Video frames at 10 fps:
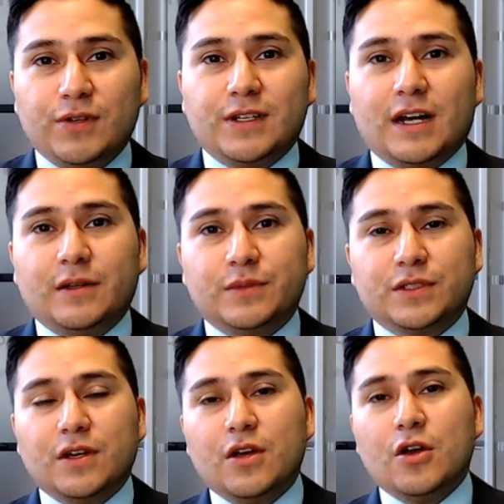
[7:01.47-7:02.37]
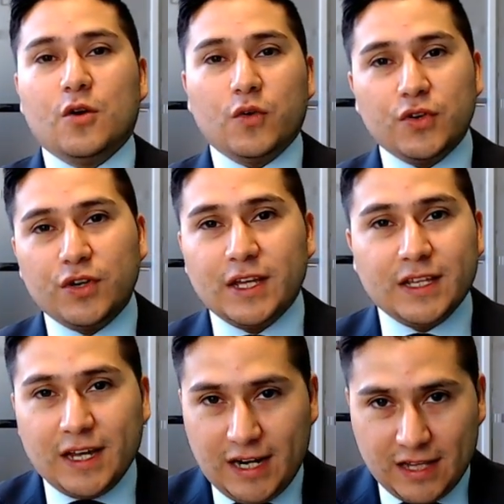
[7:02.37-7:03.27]
times, or you get
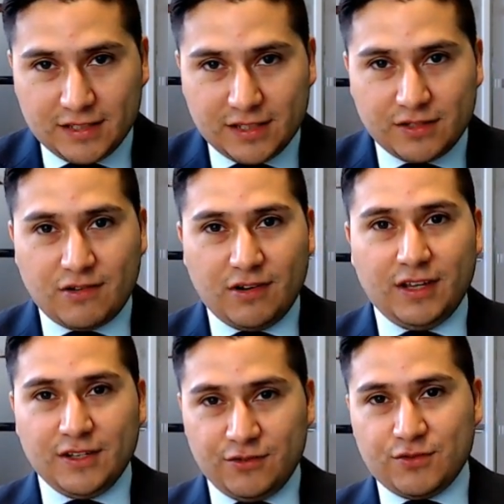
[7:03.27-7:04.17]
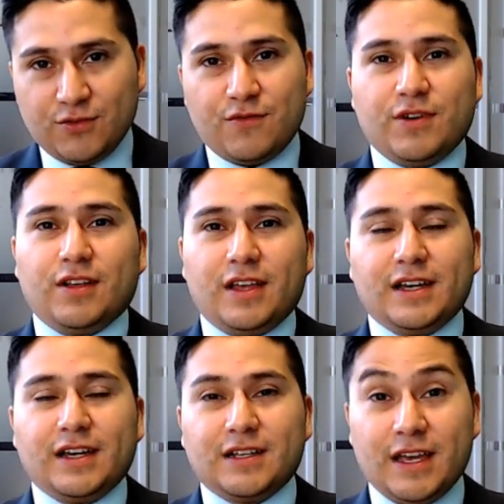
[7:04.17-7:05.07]
the analysis wrong, and then you sort of
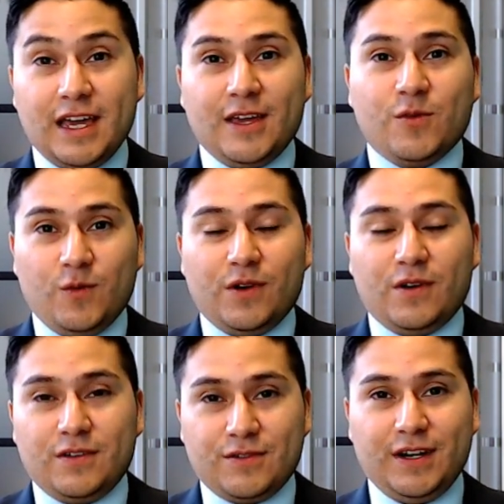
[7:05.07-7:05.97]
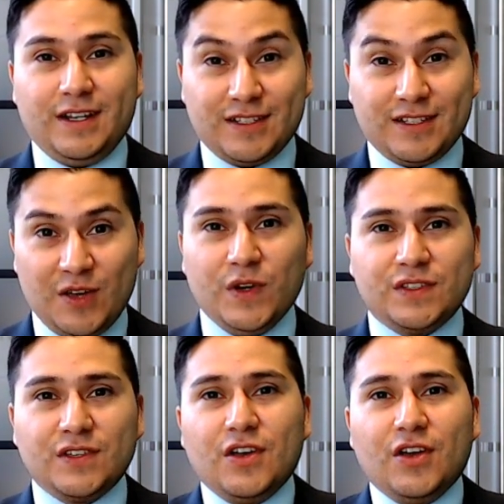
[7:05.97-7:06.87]
realize that, hey, we're trading sideways.